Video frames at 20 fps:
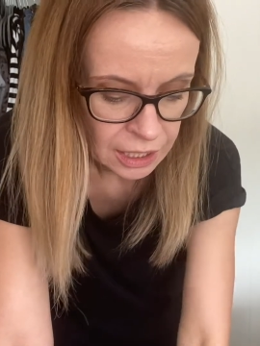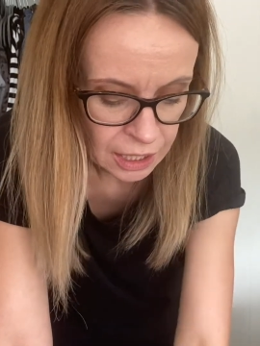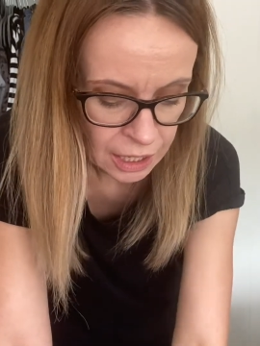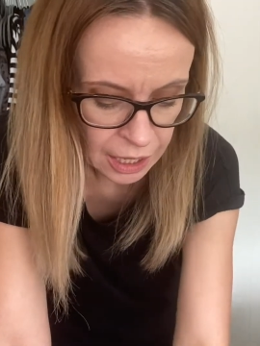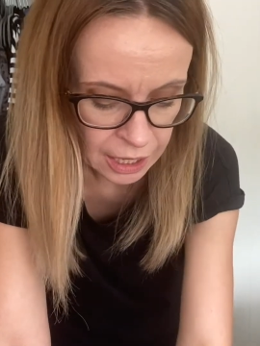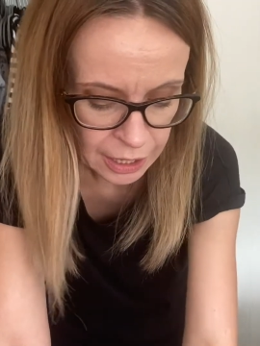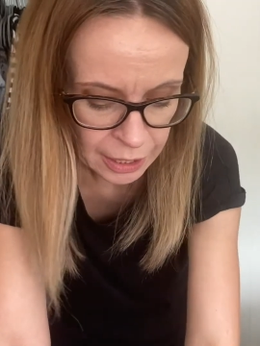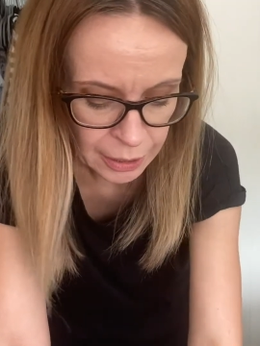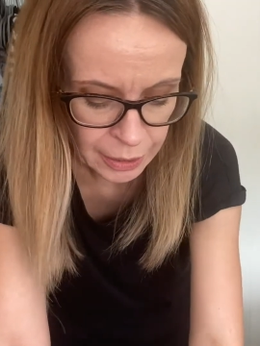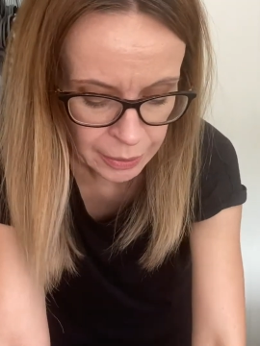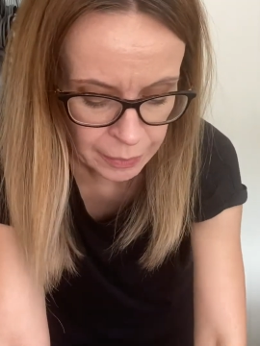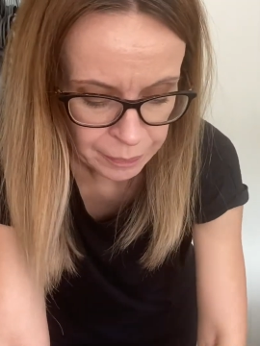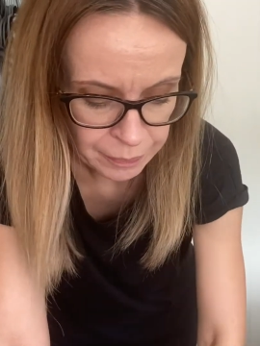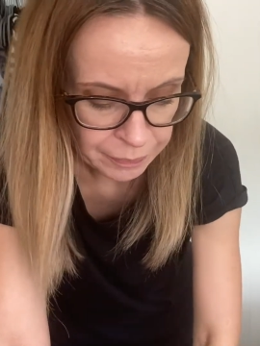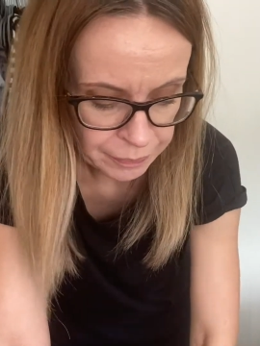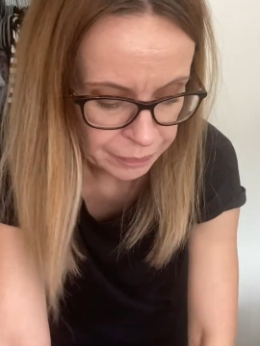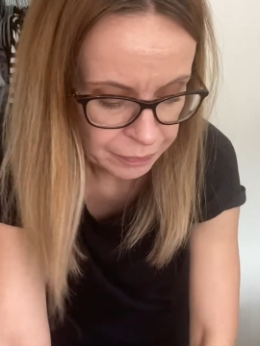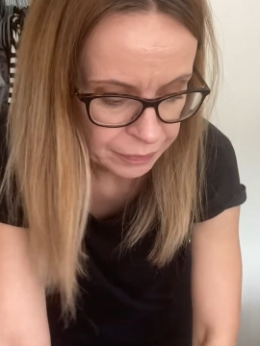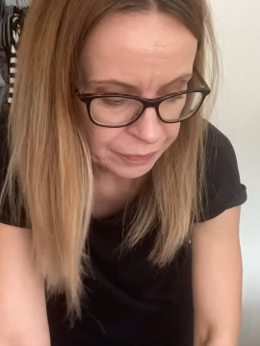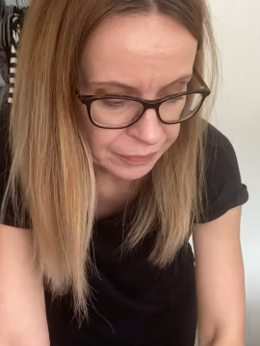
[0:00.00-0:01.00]

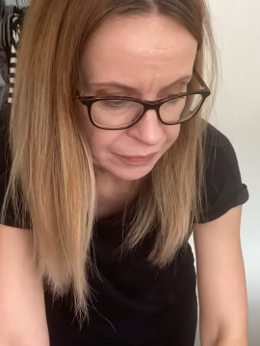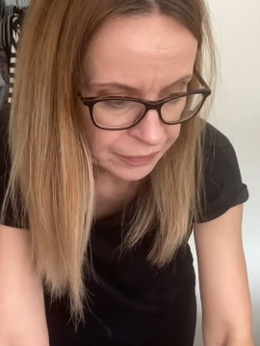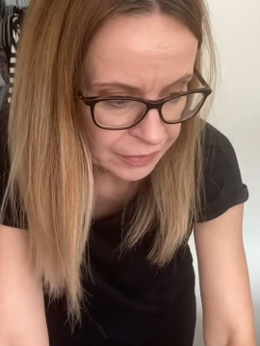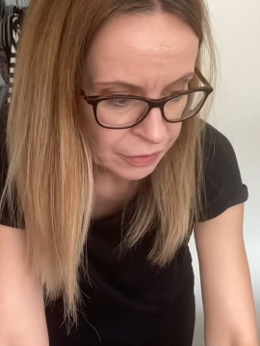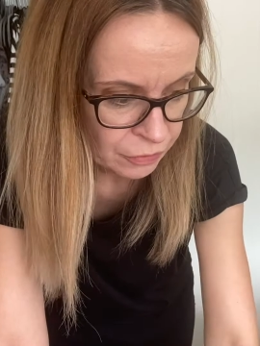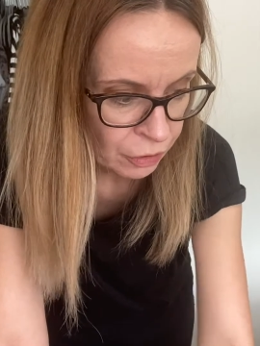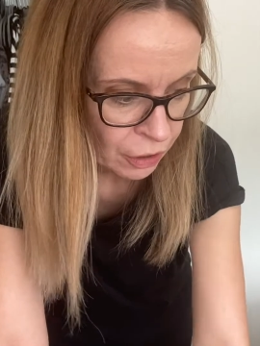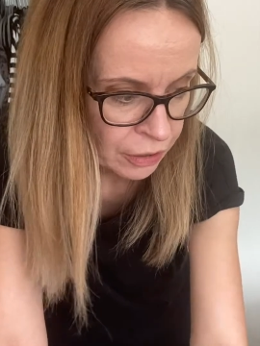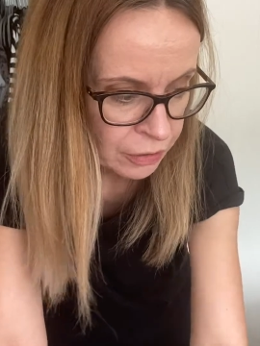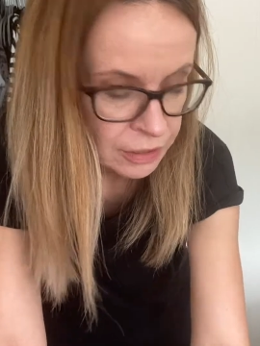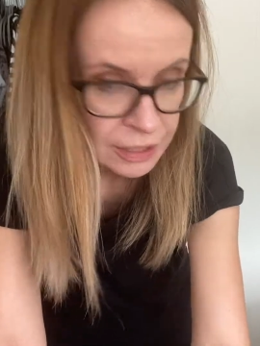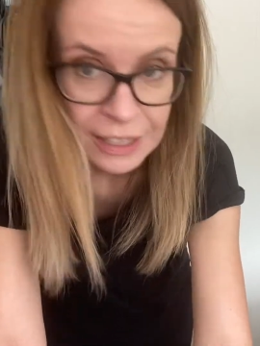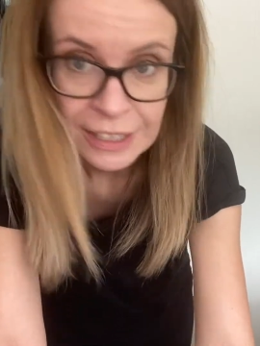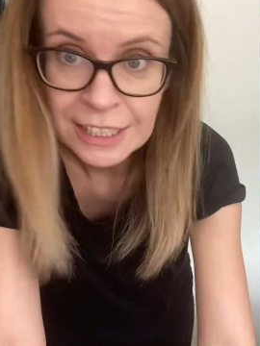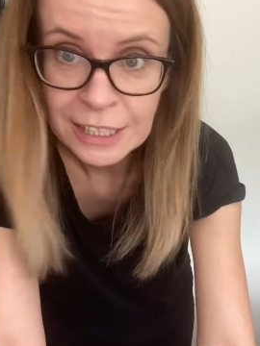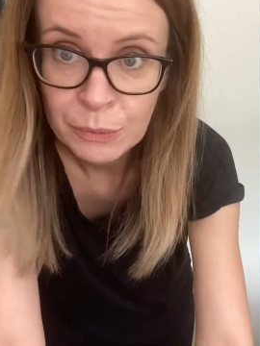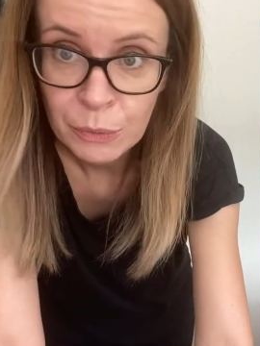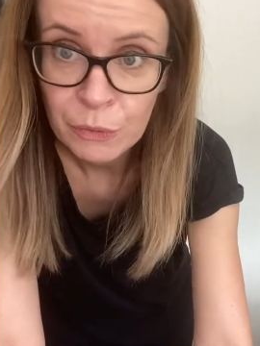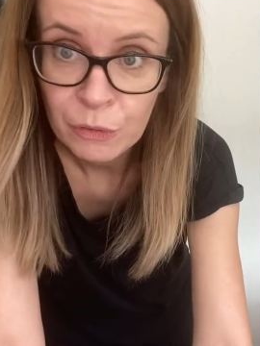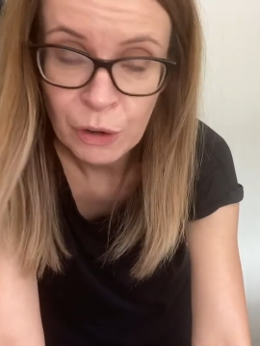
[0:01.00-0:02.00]
Right, let's
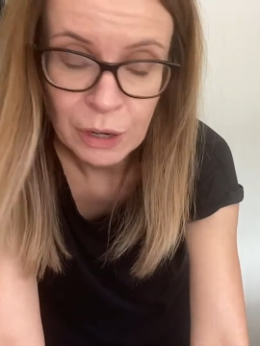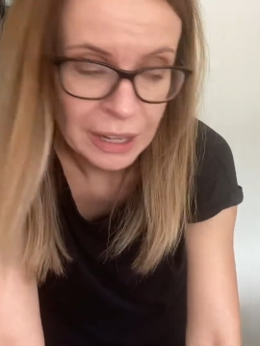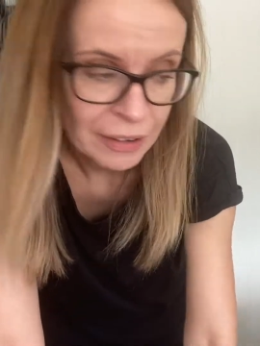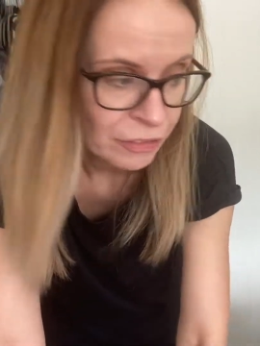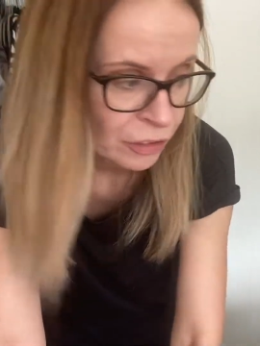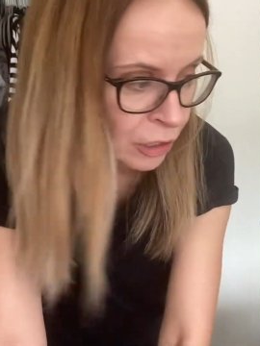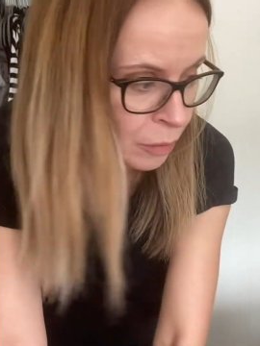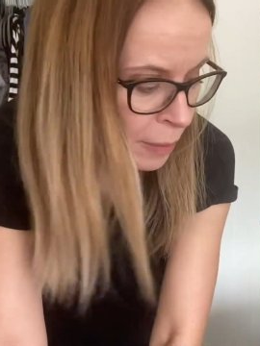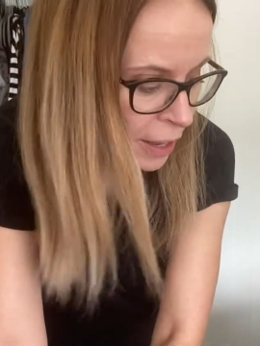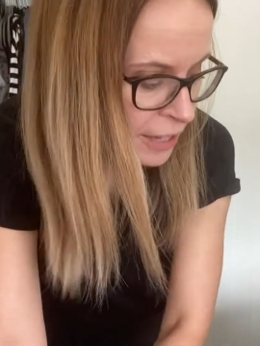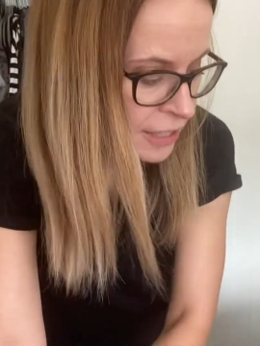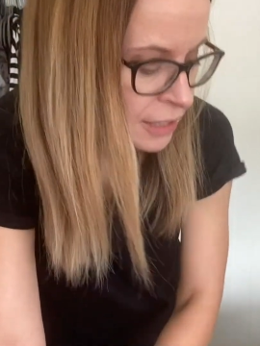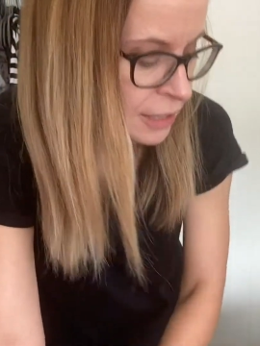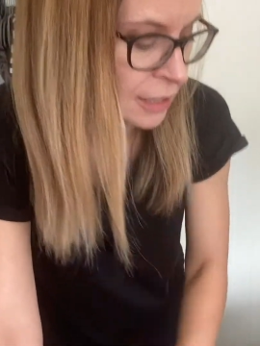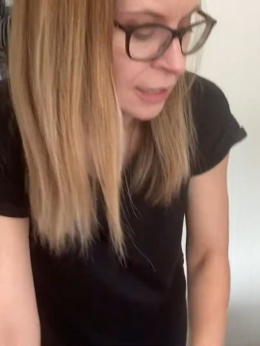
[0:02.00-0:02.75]
see what we've got left on the bed.